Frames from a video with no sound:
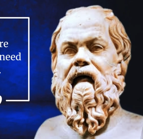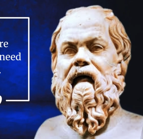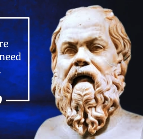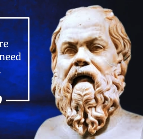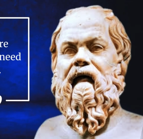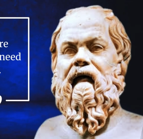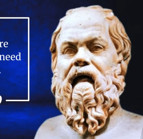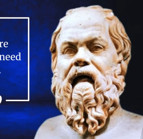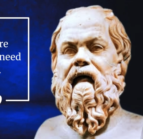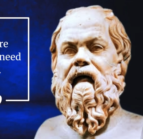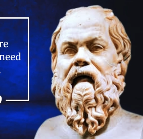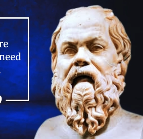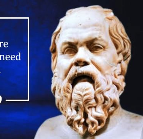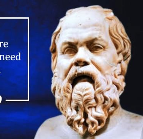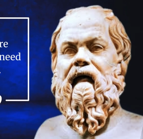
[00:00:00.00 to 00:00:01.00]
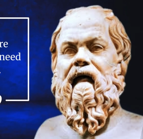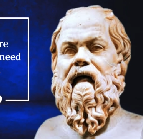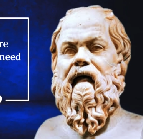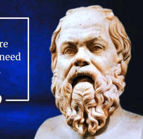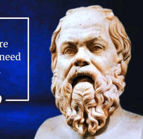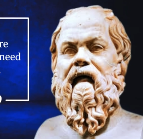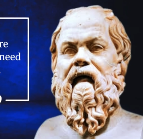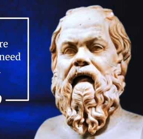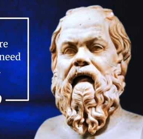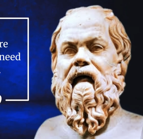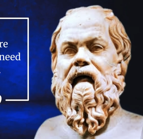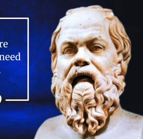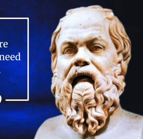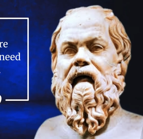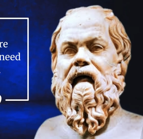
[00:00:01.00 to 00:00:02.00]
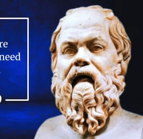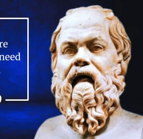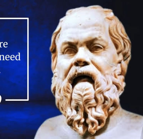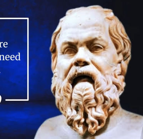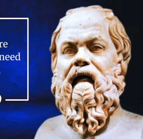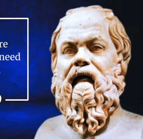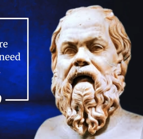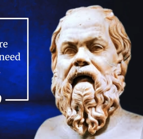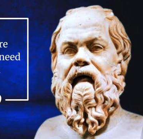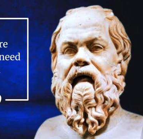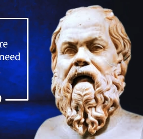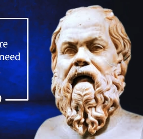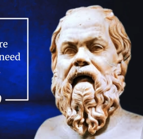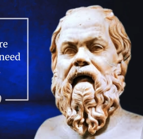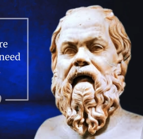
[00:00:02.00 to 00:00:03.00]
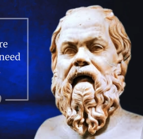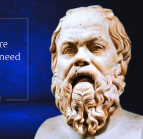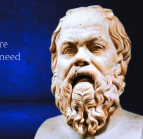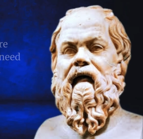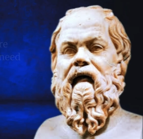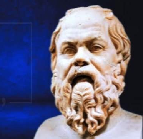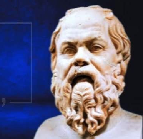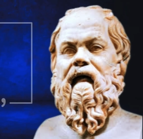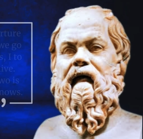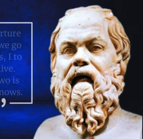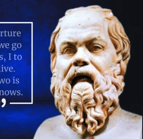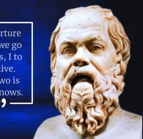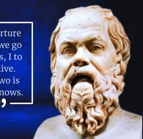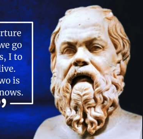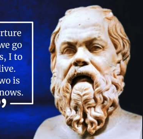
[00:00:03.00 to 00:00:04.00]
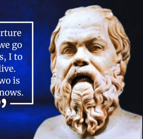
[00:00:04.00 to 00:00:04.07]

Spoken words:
No one is speaking in this clip.